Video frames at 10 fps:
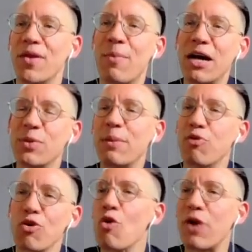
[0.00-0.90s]
possibly
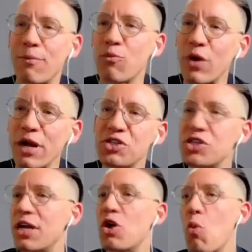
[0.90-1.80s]
program rich
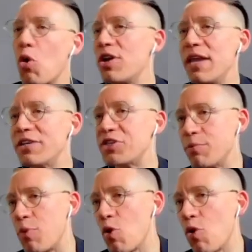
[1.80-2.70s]
and
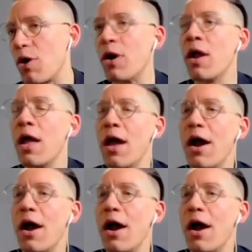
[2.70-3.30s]
coordination poor,